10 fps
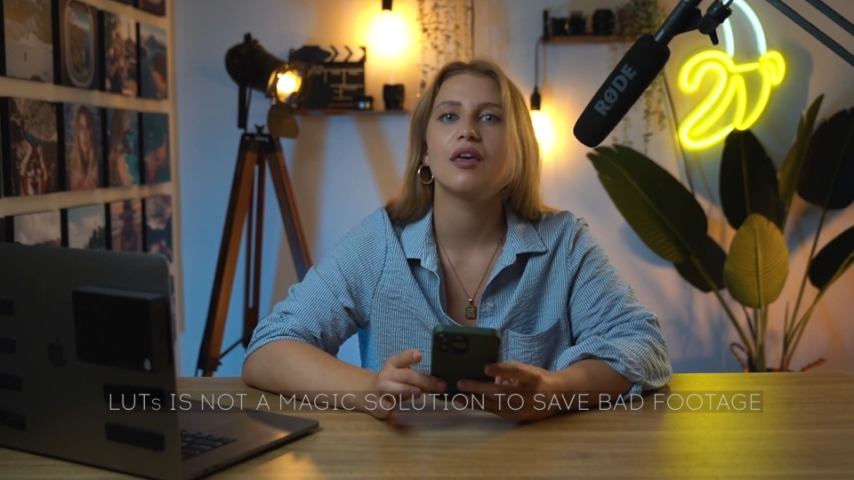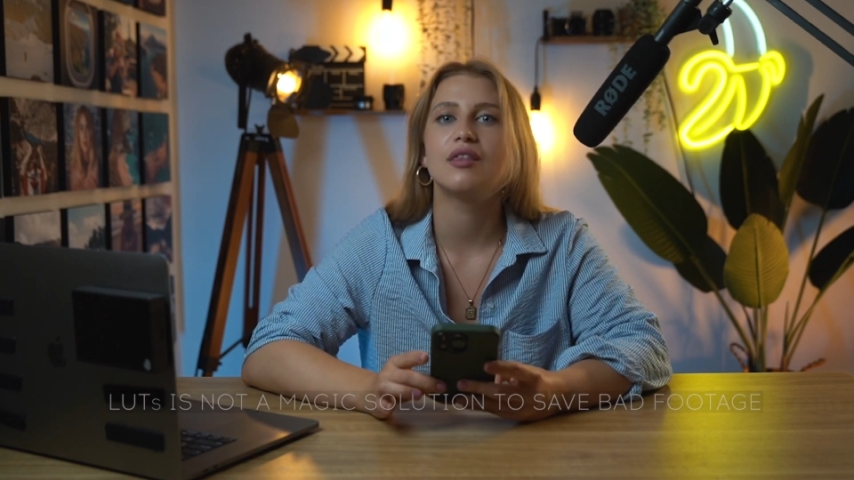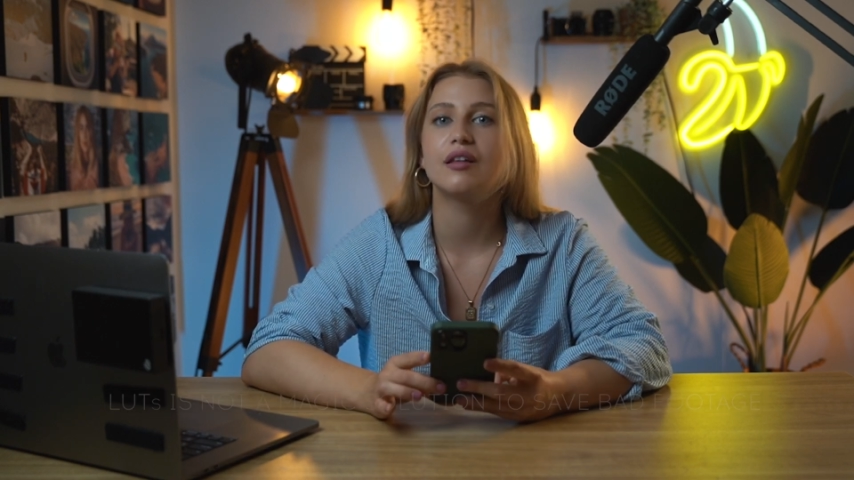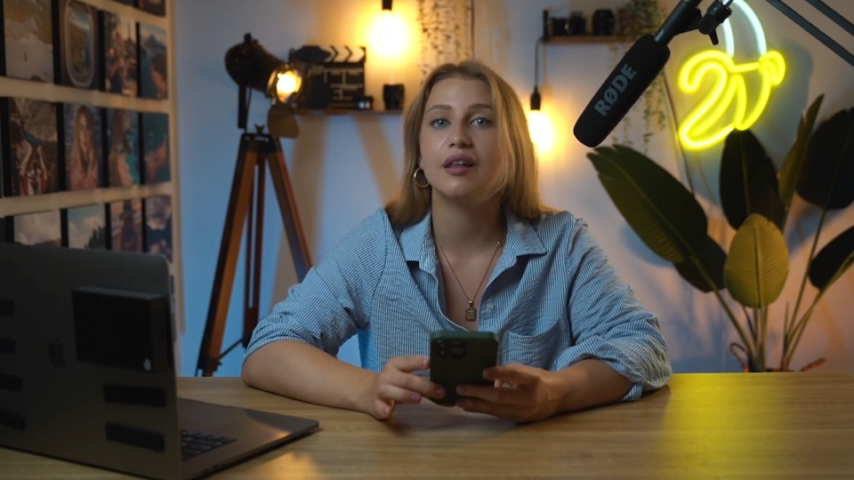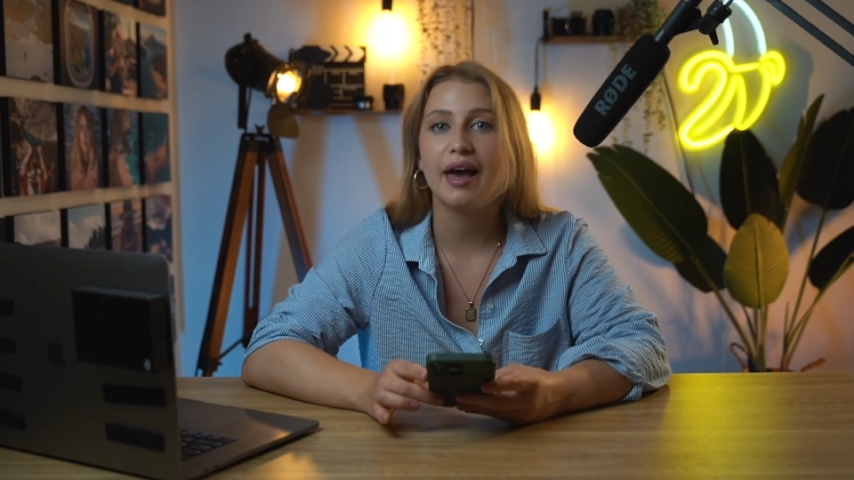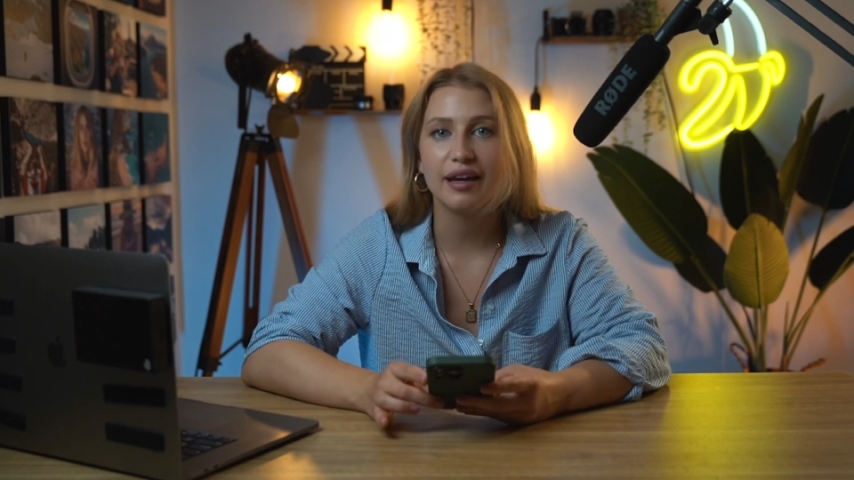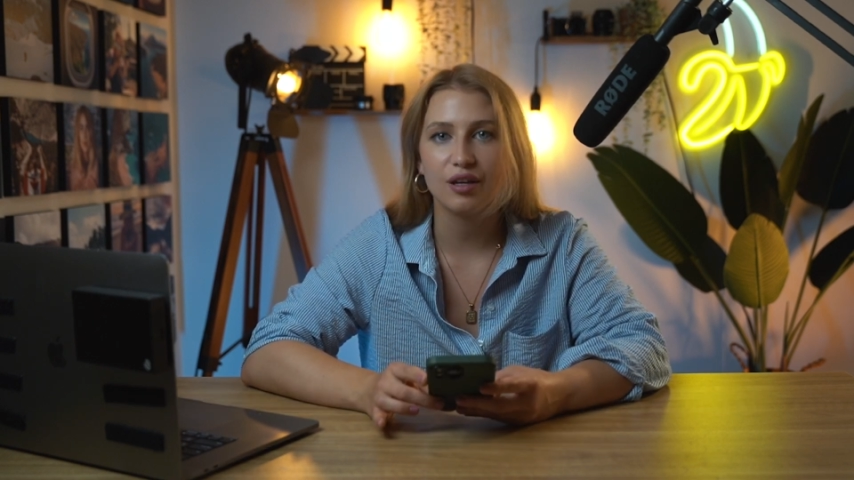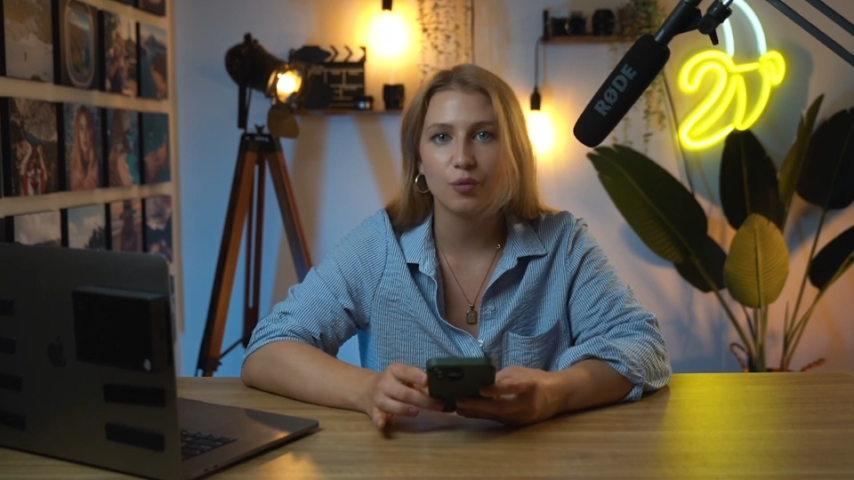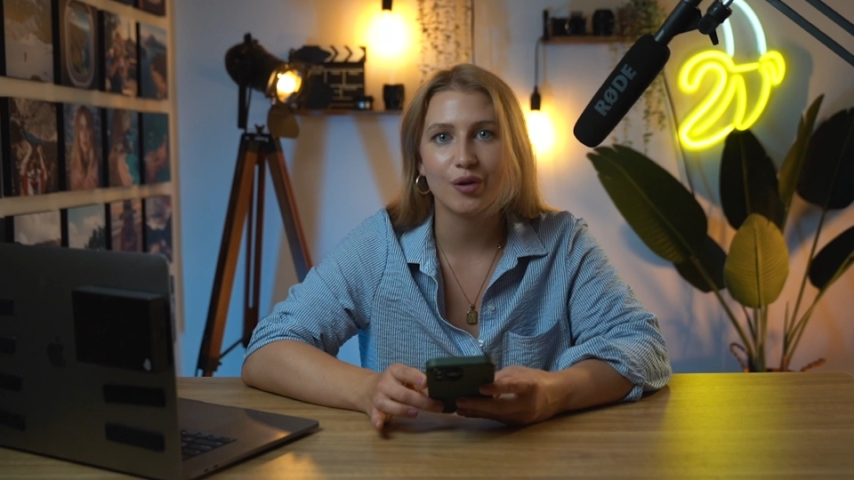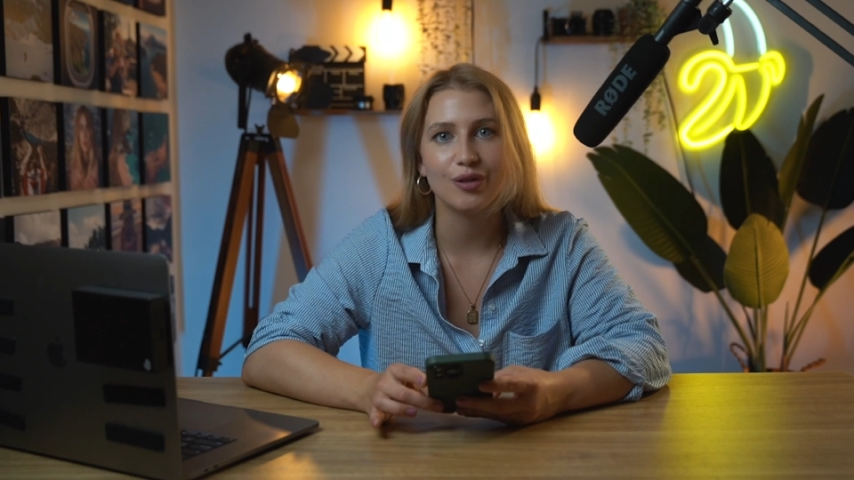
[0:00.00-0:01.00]
the
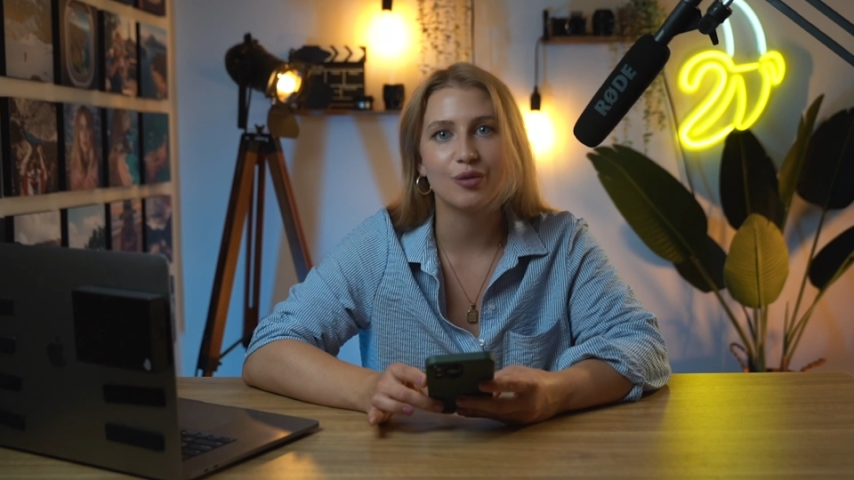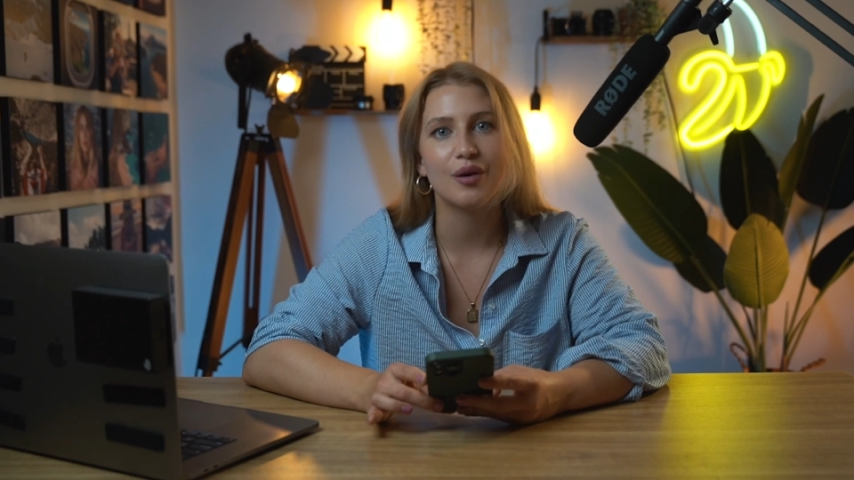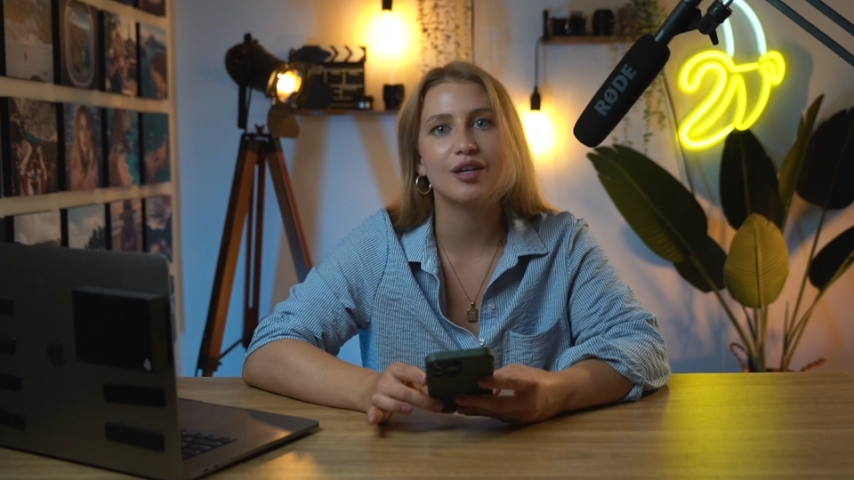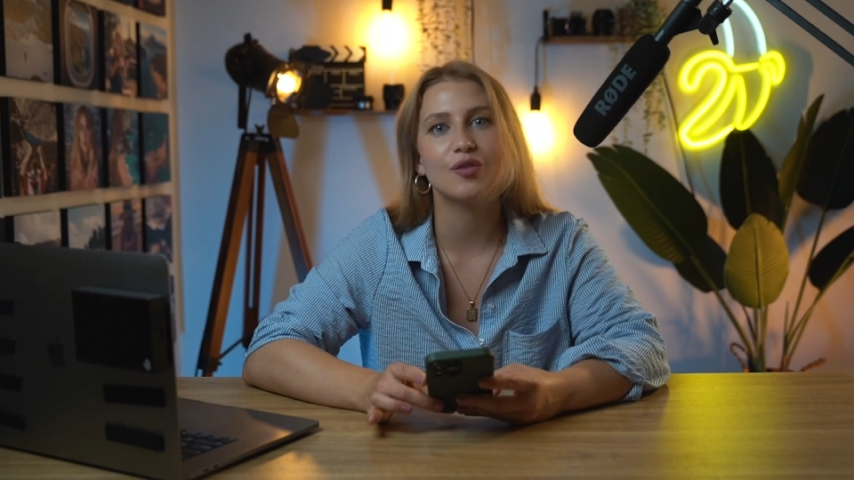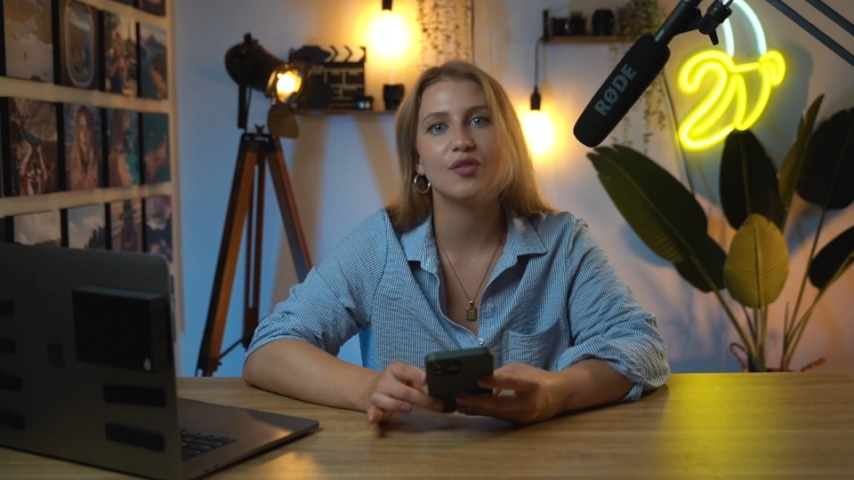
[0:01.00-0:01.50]
lighting when you make your